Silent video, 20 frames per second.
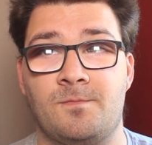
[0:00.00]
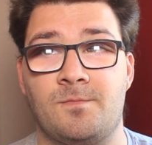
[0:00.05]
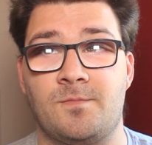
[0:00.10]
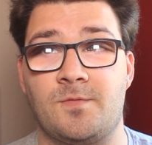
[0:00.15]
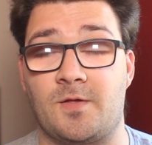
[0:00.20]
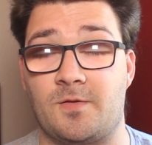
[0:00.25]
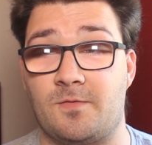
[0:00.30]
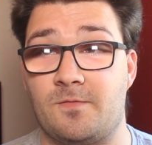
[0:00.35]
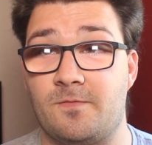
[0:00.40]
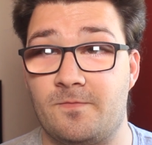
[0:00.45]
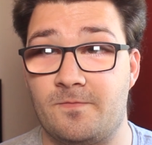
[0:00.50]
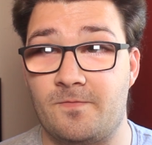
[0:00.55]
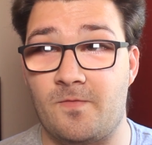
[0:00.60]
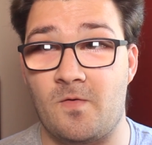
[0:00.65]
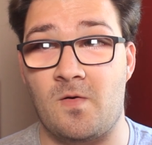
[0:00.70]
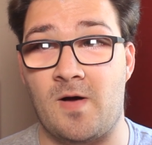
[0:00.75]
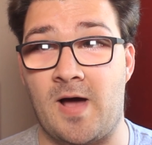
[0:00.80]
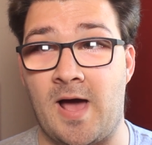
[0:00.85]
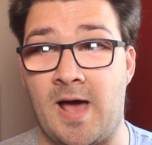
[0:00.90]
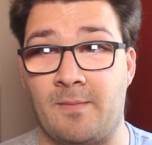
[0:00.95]
So that's
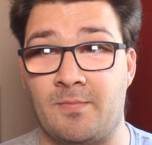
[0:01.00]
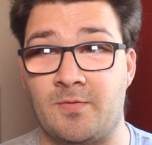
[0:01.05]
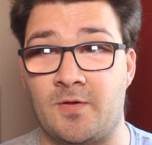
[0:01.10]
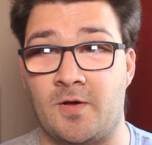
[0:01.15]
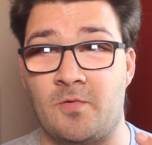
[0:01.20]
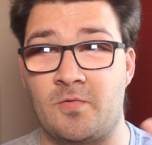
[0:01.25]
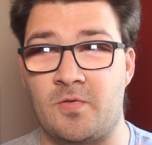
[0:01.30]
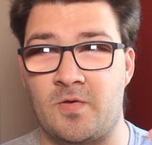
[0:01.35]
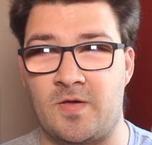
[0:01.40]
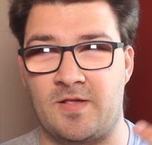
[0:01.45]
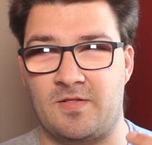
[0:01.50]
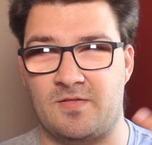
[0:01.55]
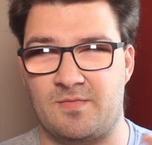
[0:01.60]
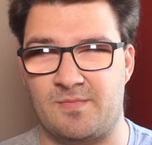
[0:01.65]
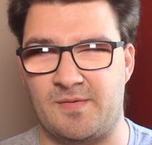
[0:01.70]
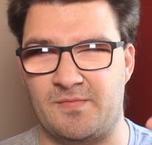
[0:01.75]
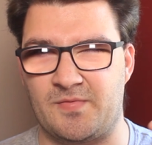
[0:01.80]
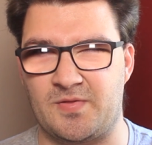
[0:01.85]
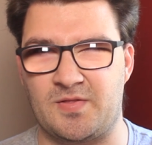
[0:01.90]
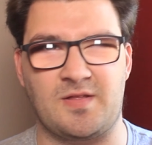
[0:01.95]
4 apps. I also get
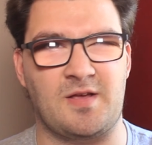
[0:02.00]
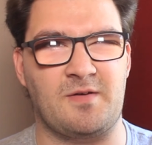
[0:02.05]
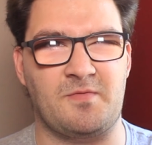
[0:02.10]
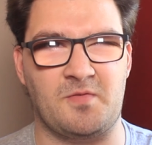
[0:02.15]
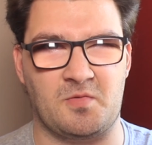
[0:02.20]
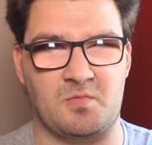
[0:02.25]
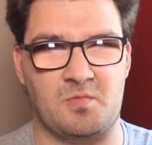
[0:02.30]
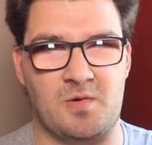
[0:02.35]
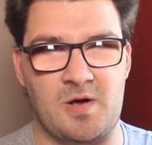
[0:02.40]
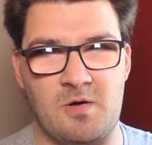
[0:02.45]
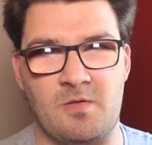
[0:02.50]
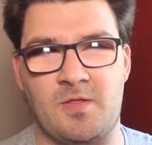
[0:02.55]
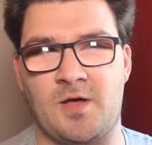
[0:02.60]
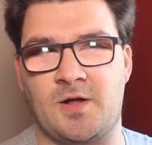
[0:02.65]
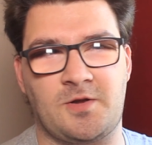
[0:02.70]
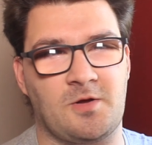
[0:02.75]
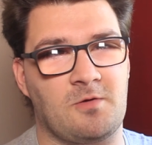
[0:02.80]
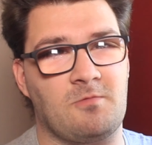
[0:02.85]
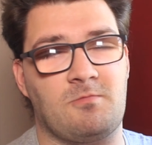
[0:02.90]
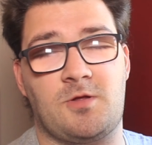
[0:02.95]
some other stuff as well that I
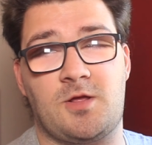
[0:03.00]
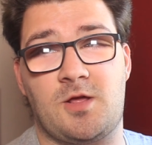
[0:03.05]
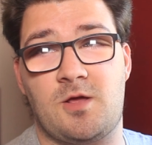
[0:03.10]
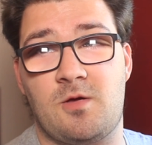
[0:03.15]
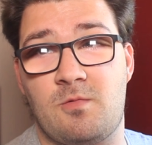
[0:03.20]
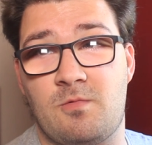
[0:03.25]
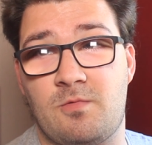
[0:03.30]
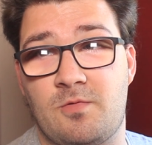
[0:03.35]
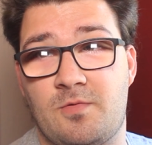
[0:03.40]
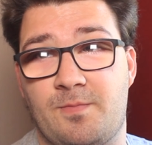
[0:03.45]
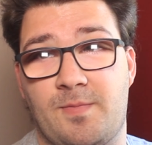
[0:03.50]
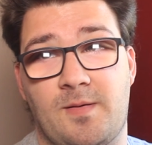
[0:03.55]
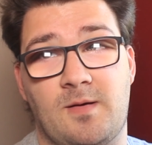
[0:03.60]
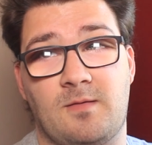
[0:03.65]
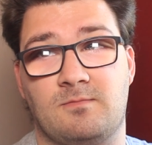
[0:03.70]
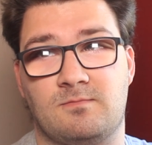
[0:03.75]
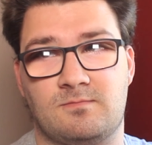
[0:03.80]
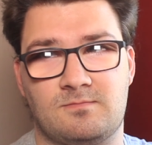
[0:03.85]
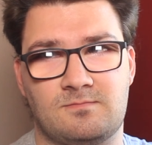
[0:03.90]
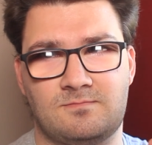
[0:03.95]
don't use,
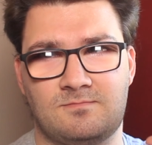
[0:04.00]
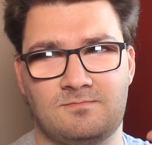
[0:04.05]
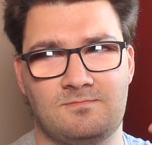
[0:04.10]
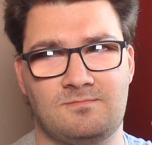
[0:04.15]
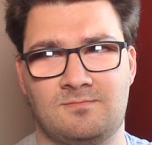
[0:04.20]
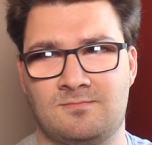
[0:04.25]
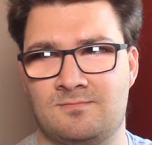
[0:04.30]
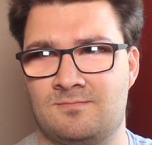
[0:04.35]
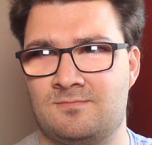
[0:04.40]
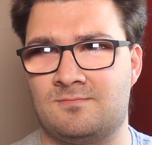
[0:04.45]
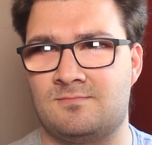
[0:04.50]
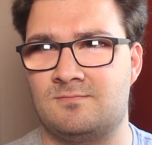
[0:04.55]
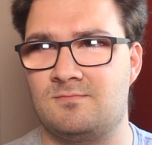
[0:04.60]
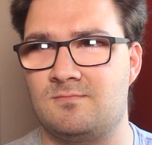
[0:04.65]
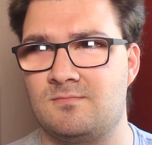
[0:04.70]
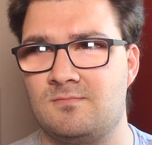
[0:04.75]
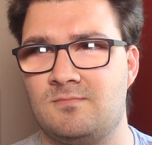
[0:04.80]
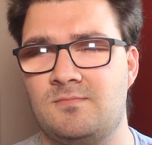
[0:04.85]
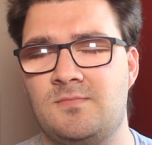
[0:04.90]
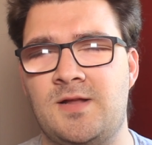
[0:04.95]
but
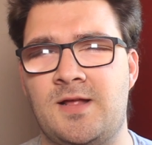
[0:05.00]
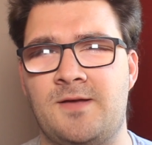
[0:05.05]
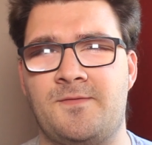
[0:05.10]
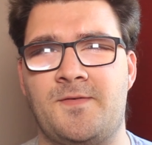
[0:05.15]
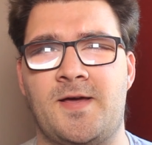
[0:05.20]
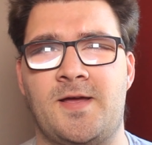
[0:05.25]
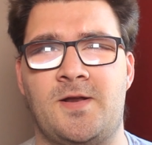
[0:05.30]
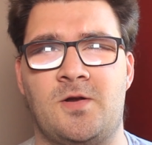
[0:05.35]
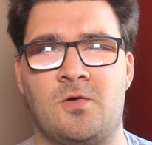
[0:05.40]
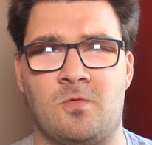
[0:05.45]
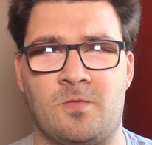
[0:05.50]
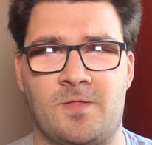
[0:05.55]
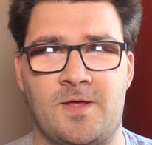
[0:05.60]
neither here nor